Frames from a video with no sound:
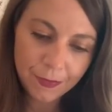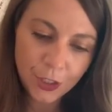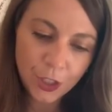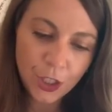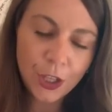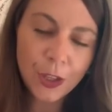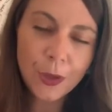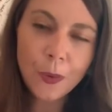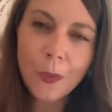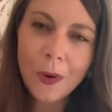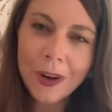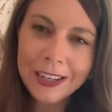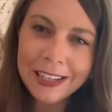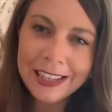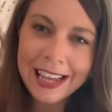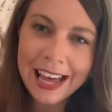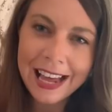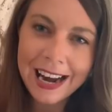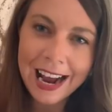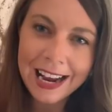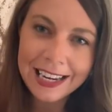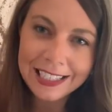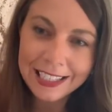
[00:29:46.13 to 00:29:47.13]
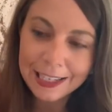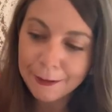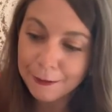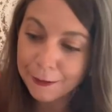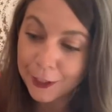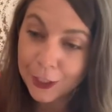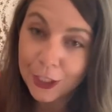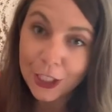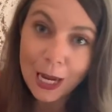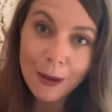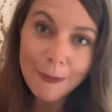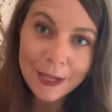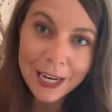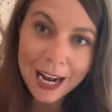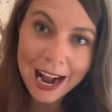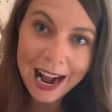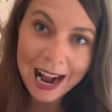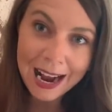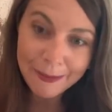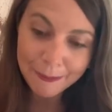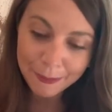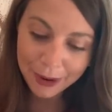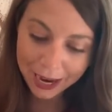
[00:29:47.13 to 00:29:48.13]
to the one that I did for
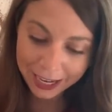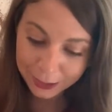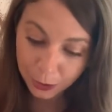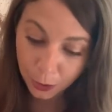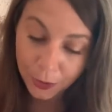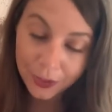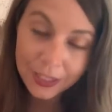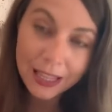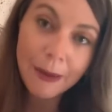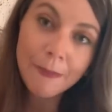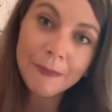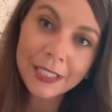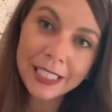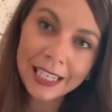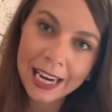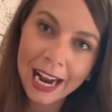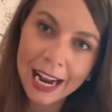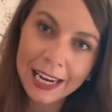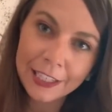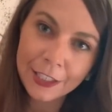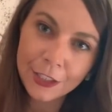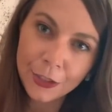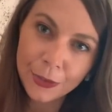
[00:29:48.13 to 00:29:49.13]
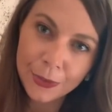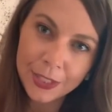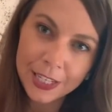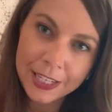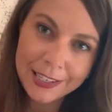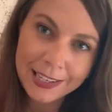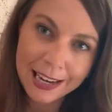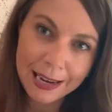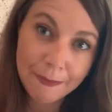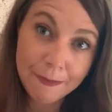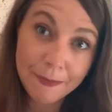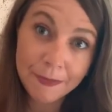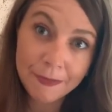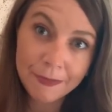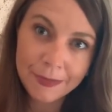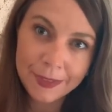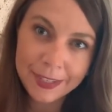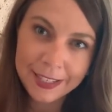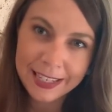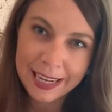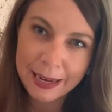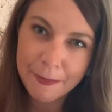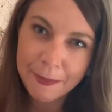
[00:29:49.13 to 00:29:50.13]
Gemini. I told them to kind of do the same
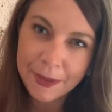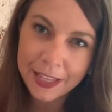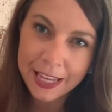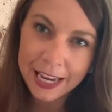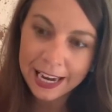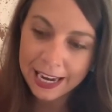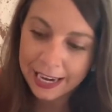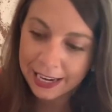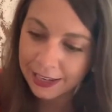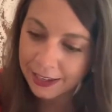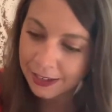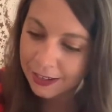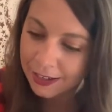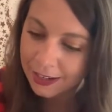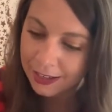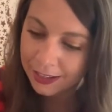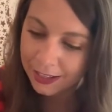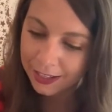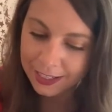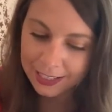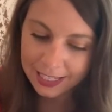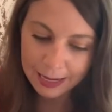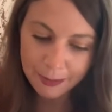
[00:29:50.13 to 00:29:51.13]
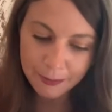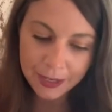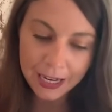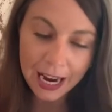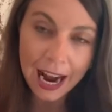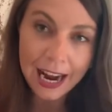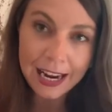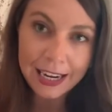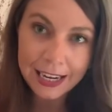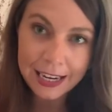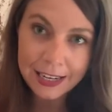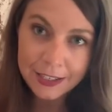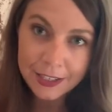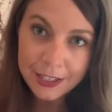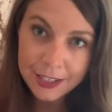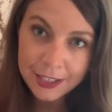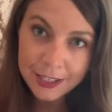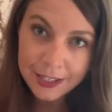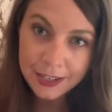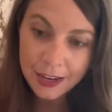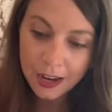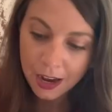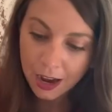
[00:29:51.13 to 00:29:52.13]
thing, the same
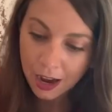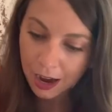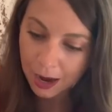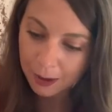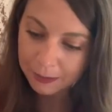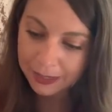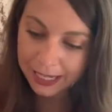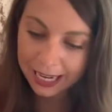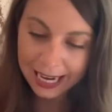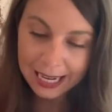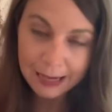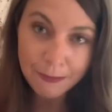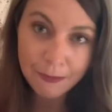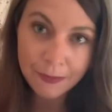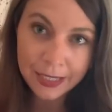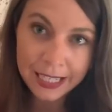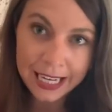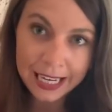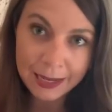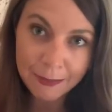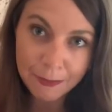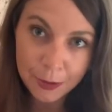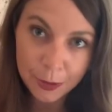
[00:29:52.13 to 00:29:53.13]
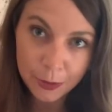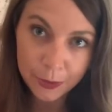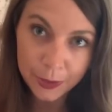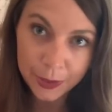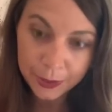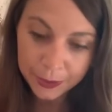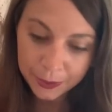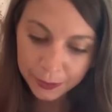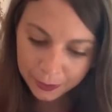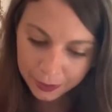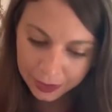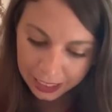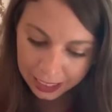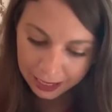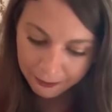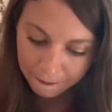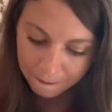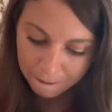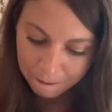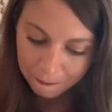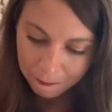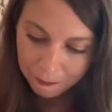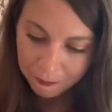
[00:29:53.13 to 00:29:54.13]
guidance came through.
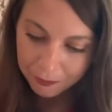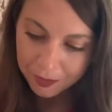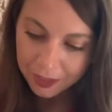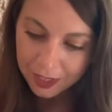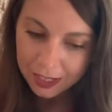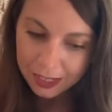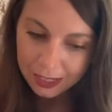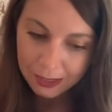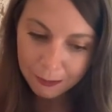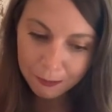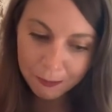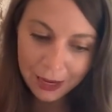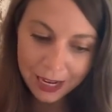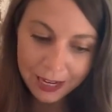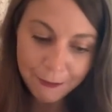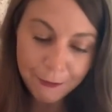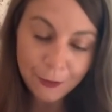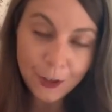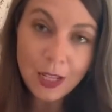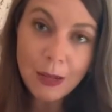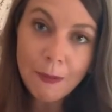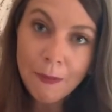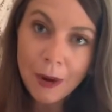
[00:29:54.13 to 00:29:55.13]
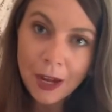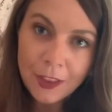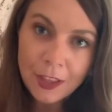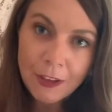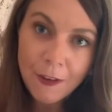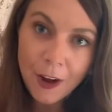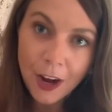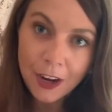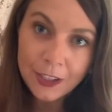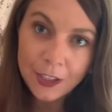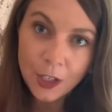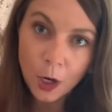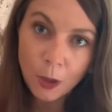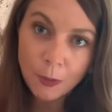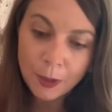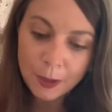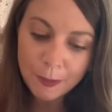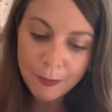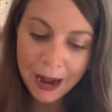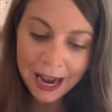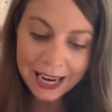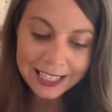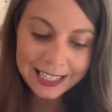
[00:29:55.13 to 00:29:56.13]
But for the month of
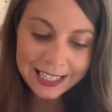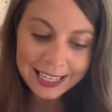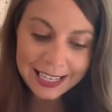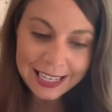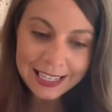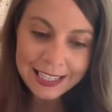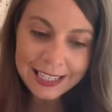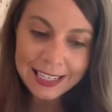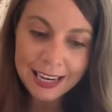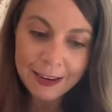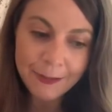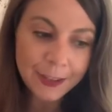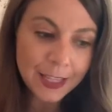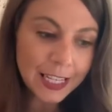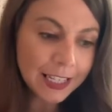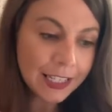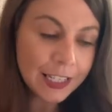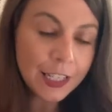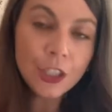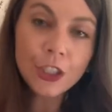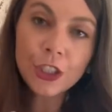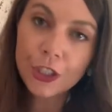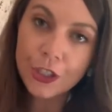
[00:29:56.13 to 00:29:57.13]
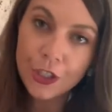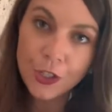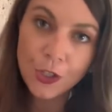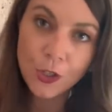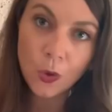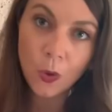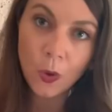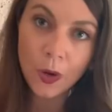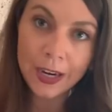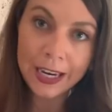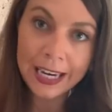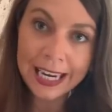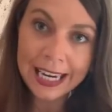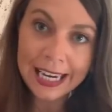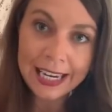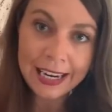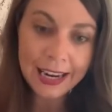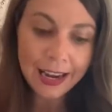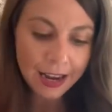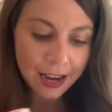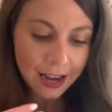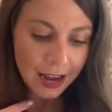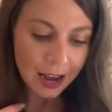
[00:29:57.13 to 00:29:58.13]
October, Pisces, if this is your
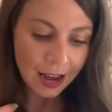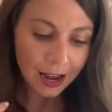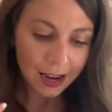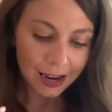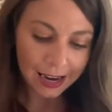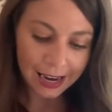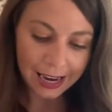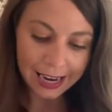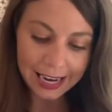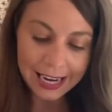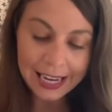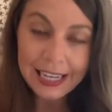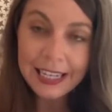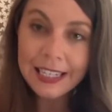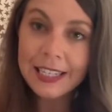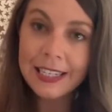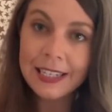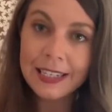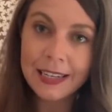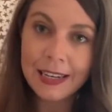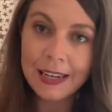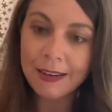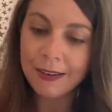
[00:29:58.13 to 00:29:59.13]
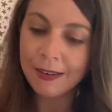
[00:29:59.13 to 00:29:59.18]
story, it is